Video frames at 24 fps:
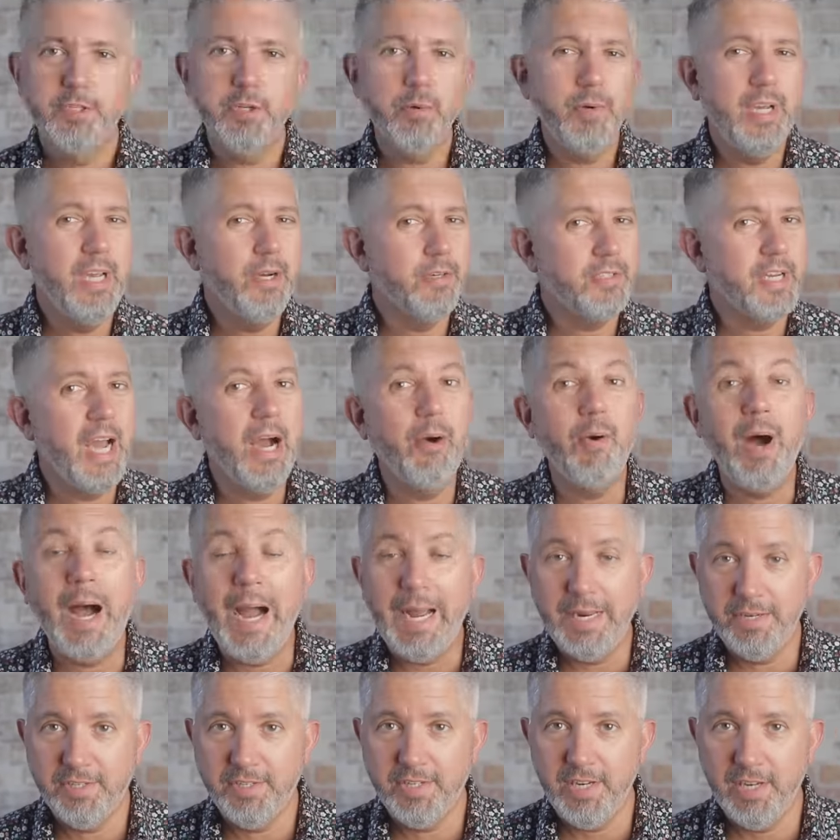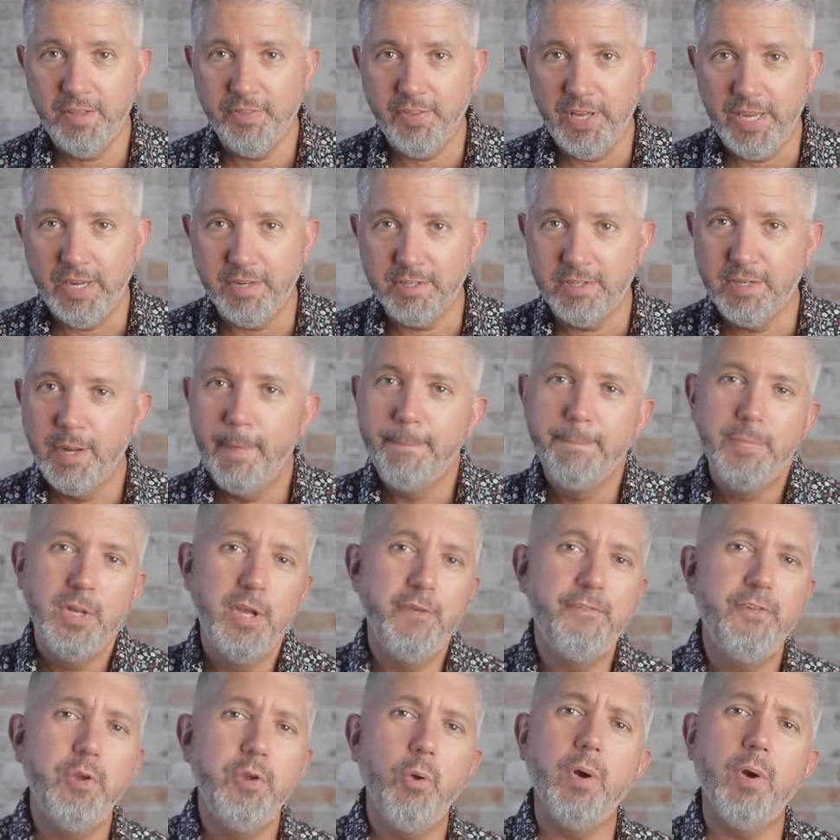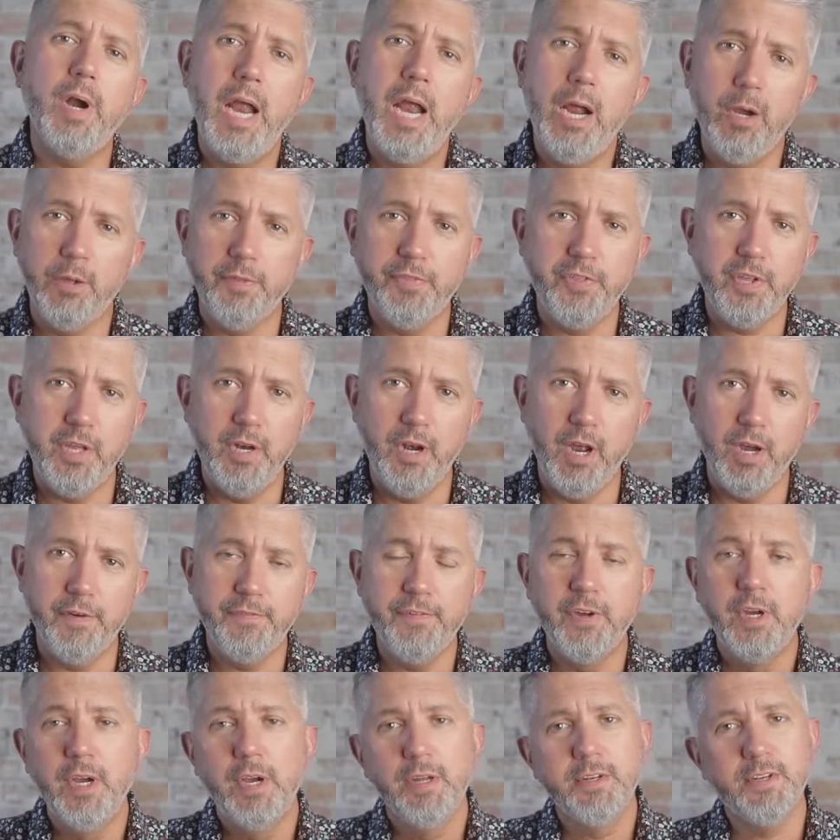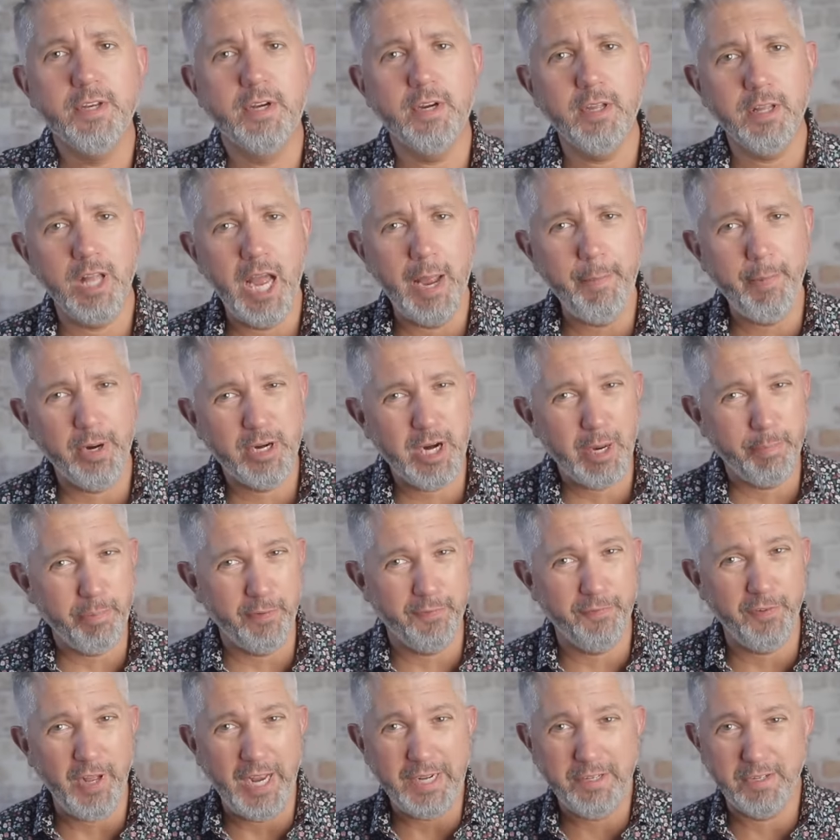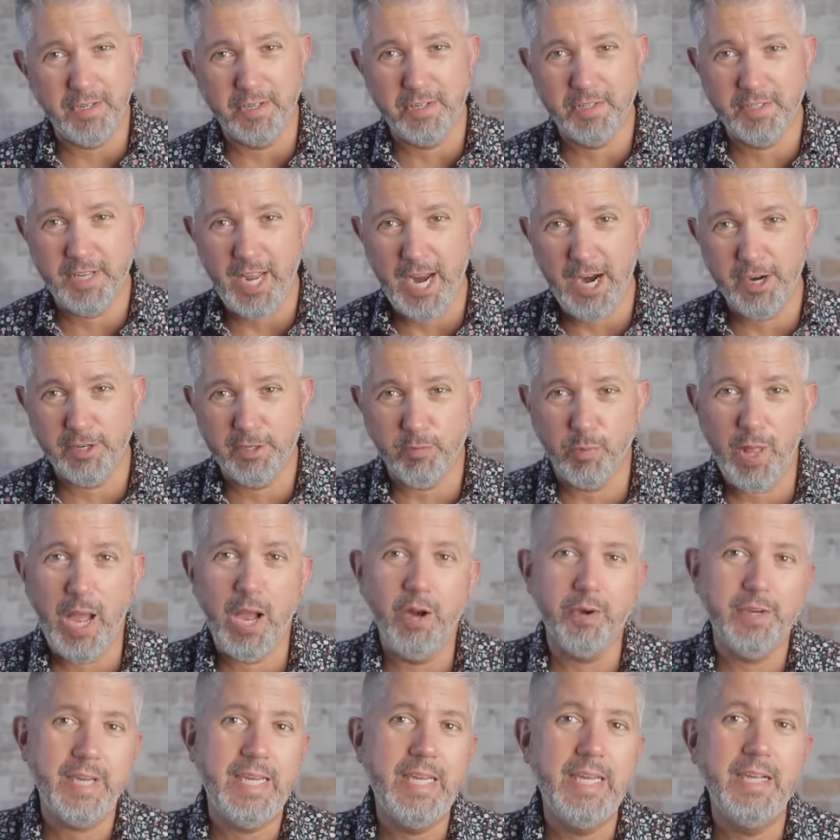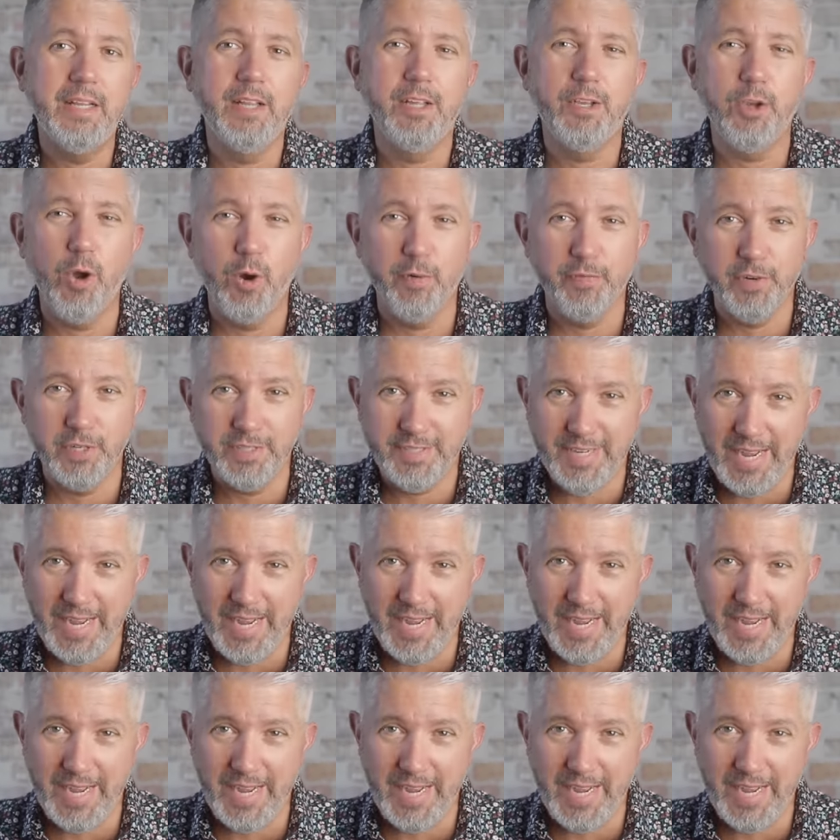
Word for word: So here's how I see things. If you're healthy enough to climb a couple flights of stairs without keeling over